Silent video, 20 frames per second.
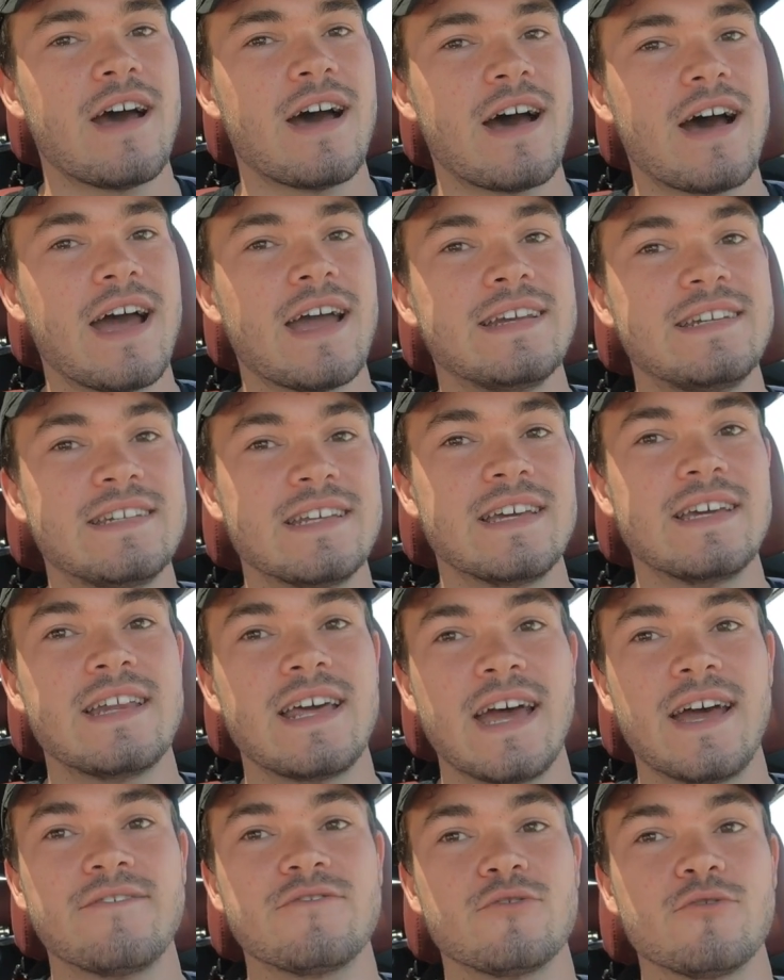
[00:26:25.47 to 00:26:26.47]
I did
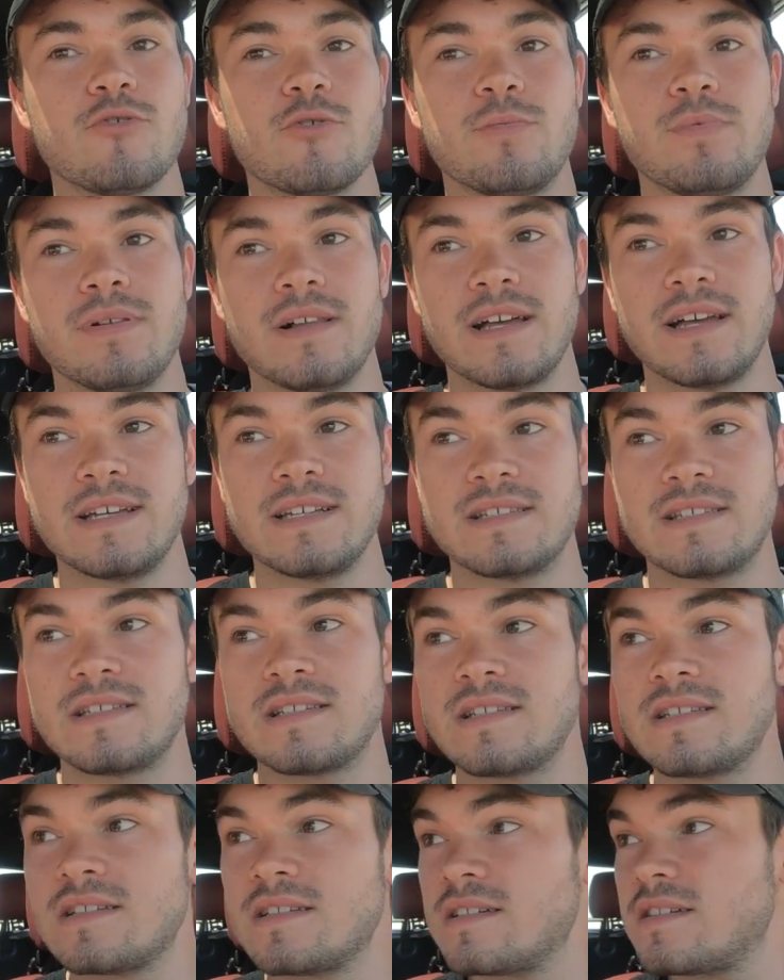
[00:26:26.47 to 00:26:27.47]
have to replace